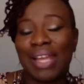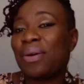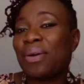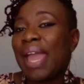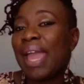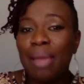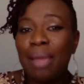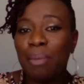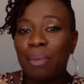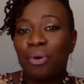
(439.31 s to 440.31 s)
So hey
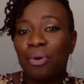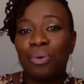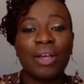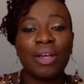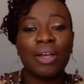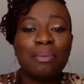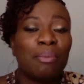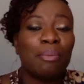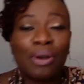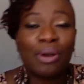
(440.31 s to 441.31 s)
people, welcome
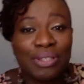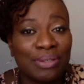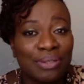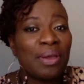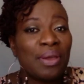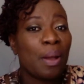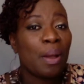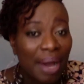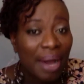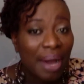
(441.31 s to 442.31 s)
on board to
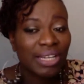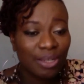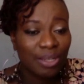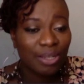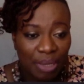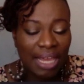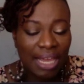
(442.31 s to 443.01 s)
my channel, Be